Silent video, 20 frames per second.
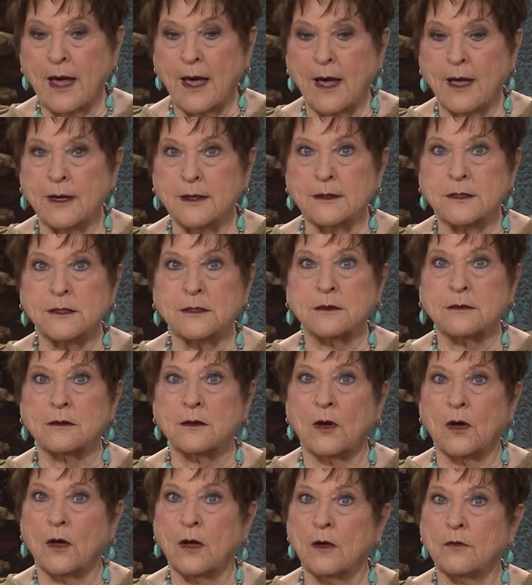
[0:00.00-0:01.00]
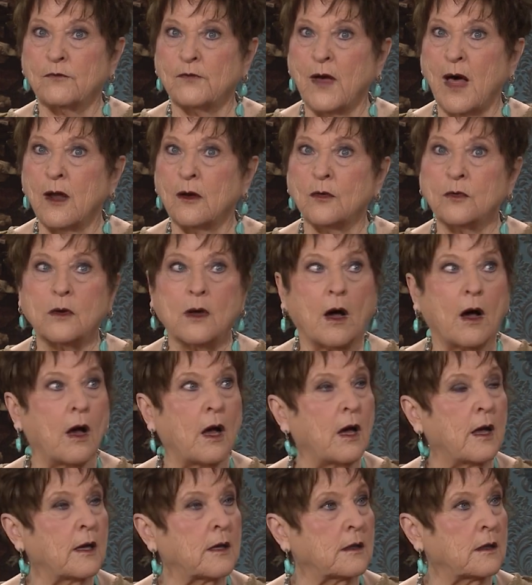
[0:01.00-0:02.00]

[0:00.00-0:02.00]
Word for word: how to uh, follow God